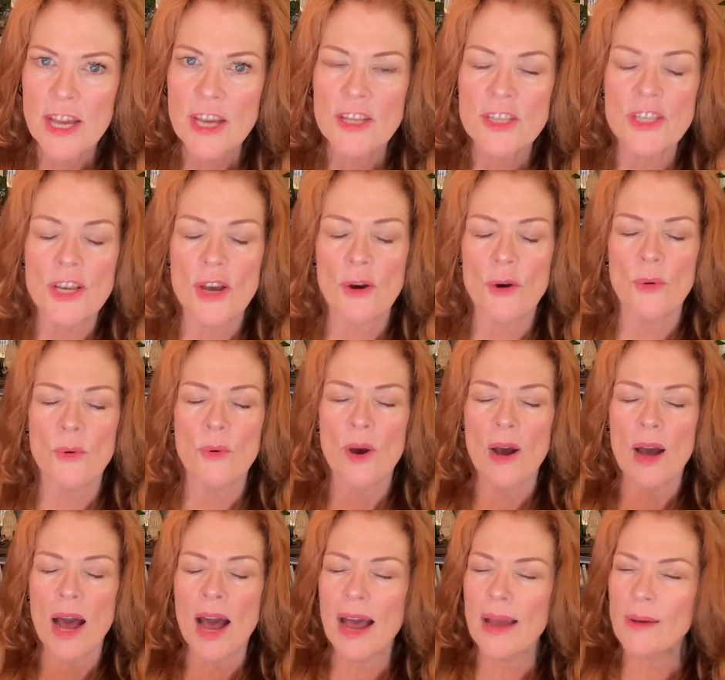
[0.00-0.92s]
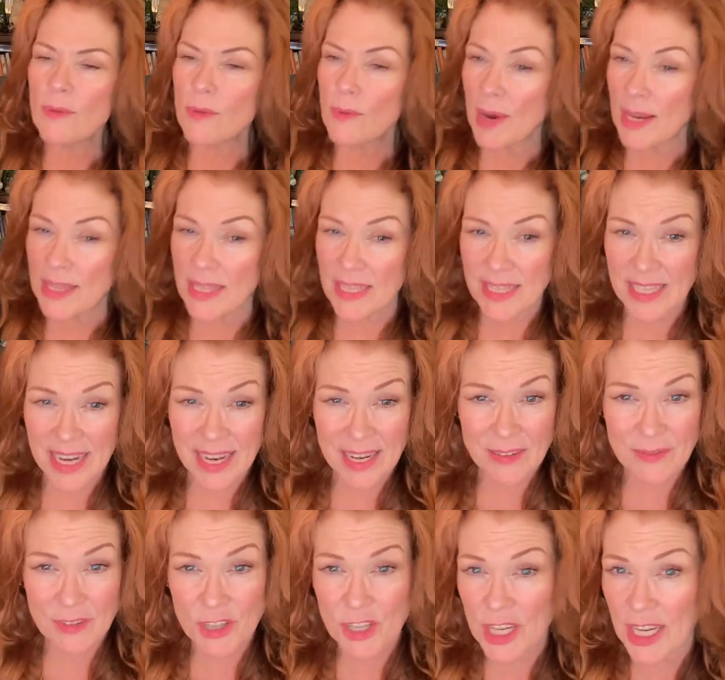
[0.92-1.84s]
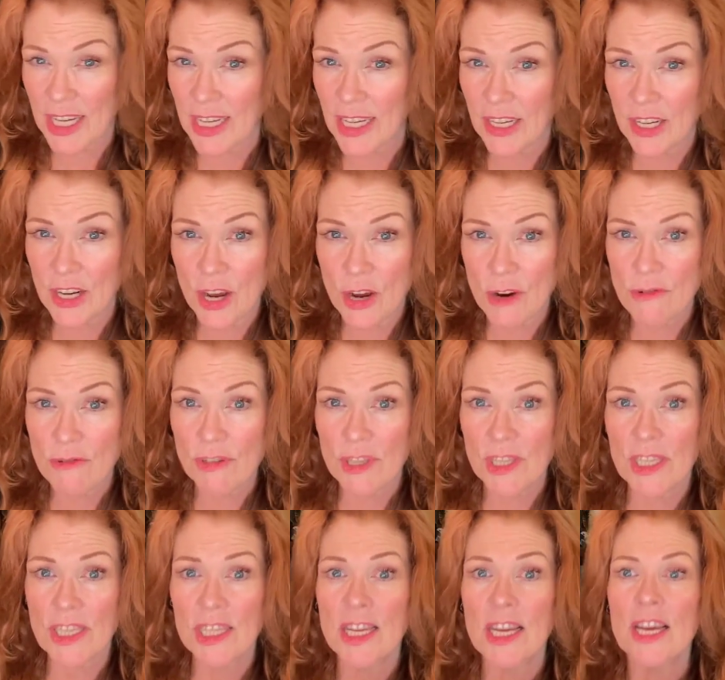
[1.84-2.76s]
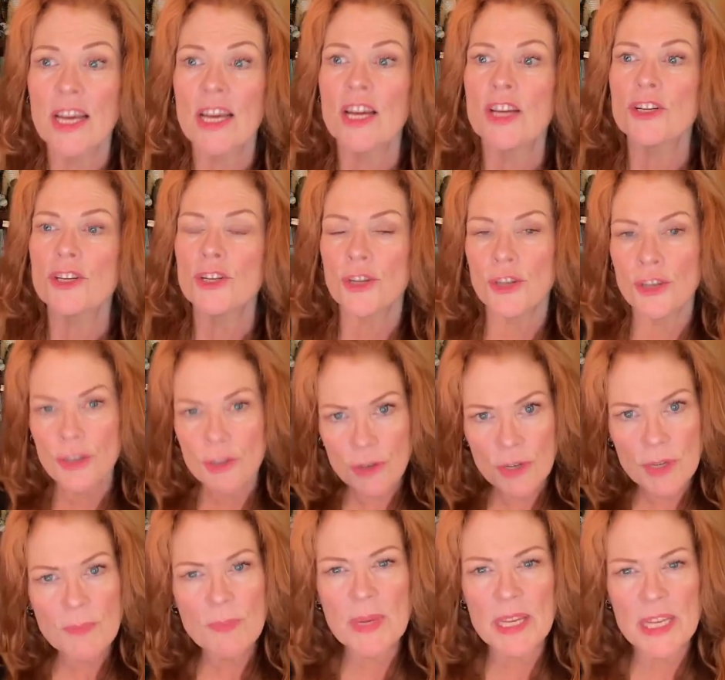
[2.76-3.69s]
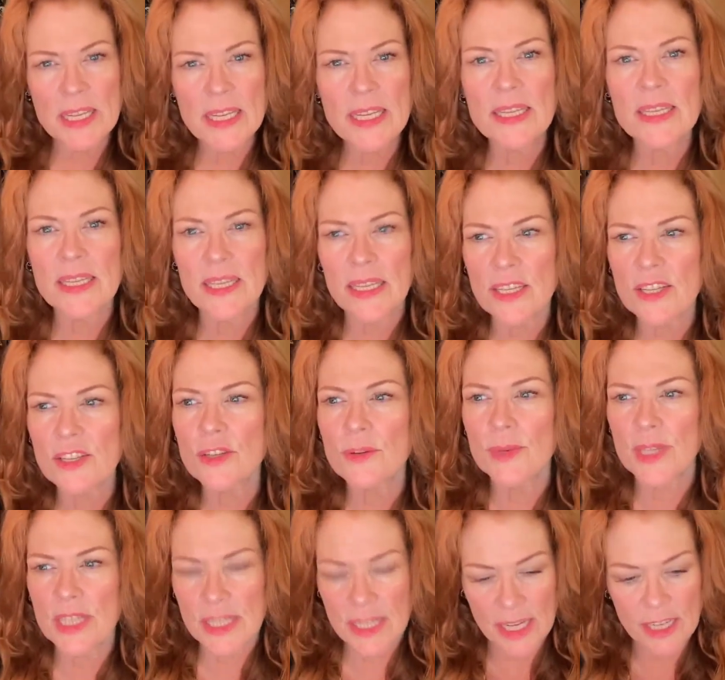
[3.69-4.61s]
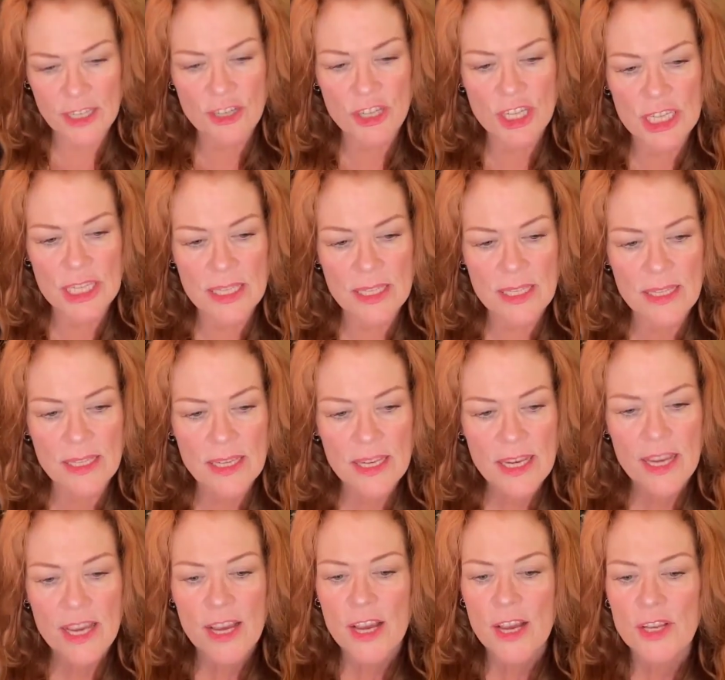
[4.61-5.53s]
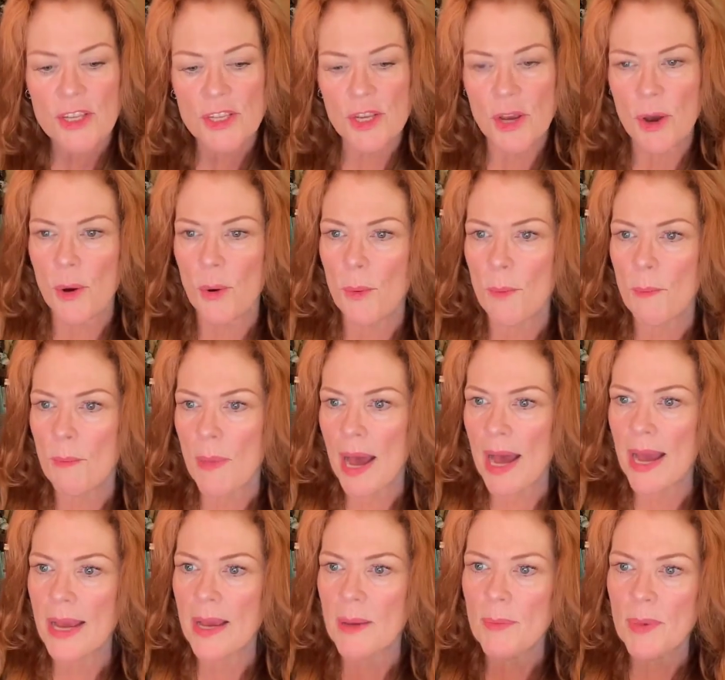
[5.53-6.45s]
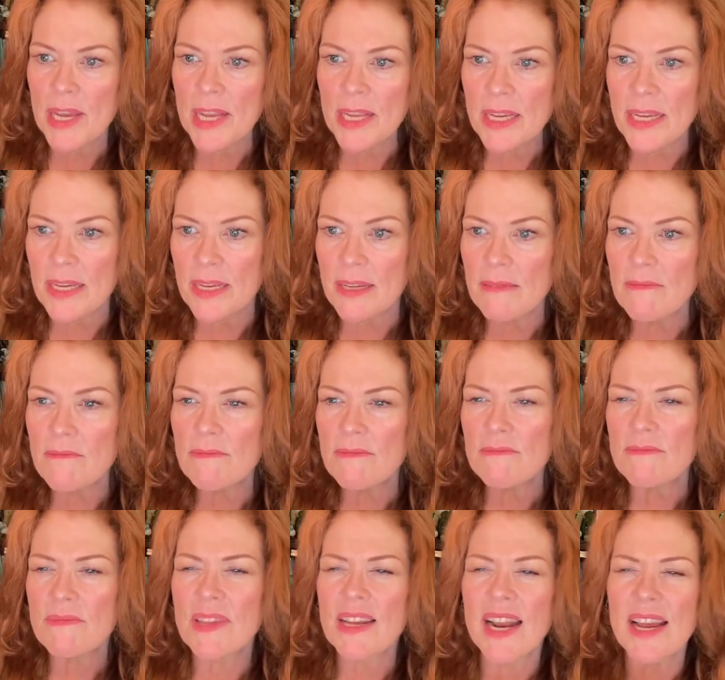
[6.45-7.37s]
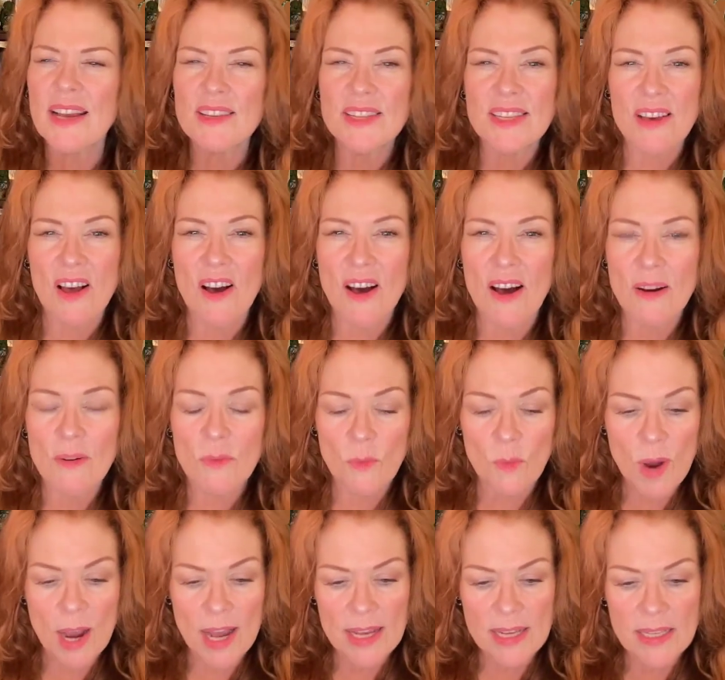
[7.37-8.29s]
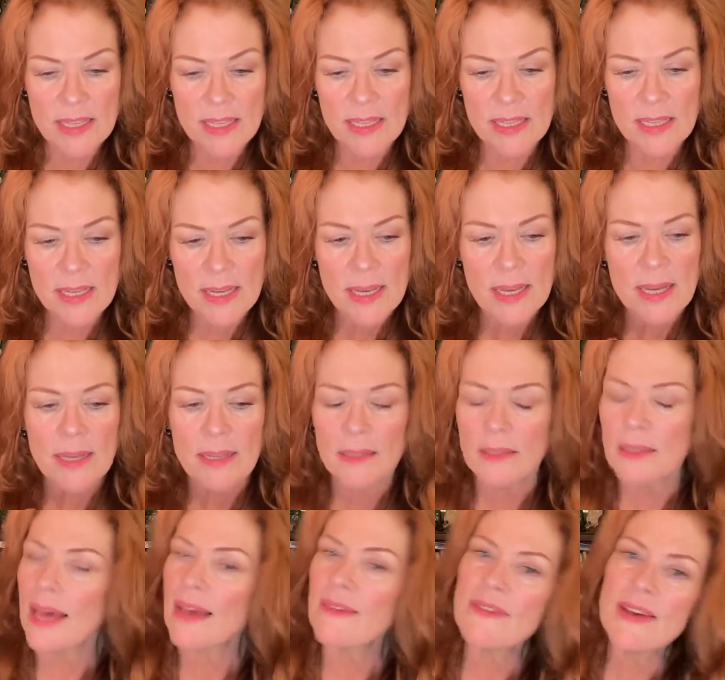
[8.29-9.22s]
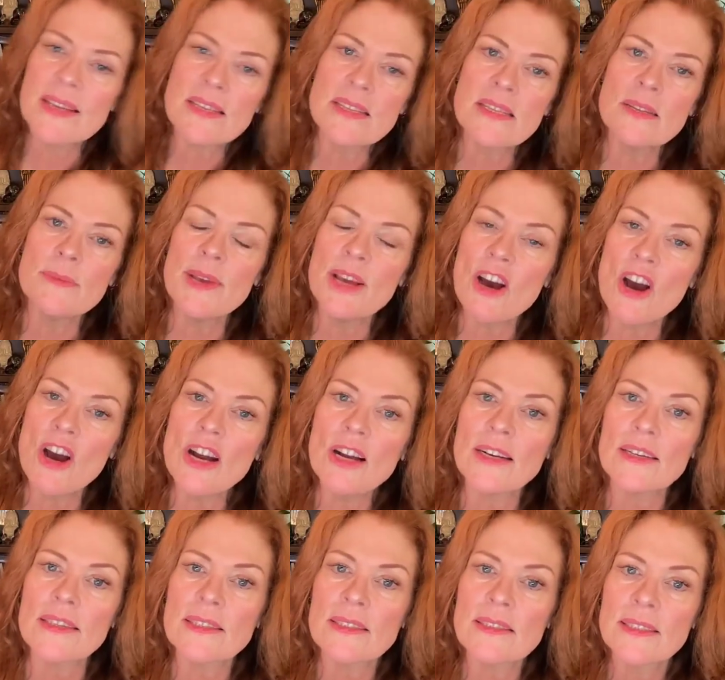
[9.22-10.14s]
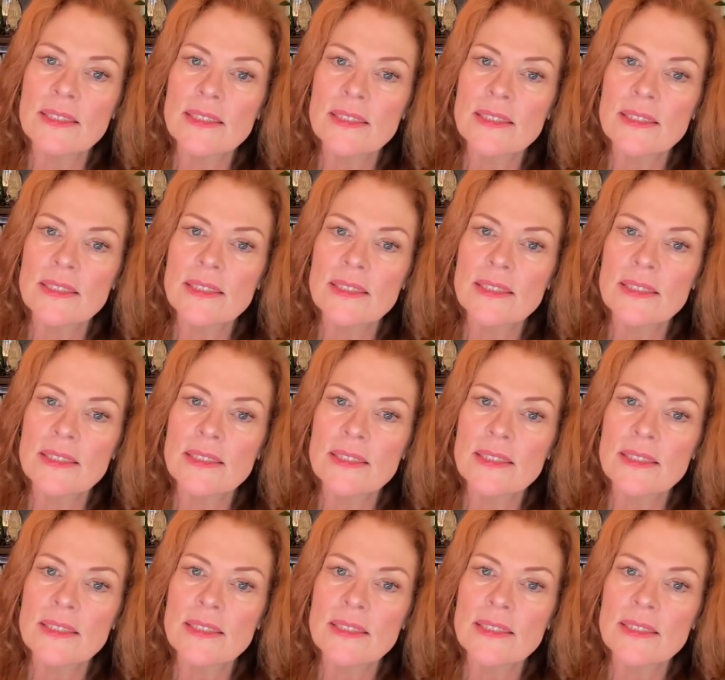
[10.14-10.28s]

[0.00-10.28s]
So I would write this down if you're taking notes. Turn your opinions into intentions. So my opinion that I saw was life has to be hard.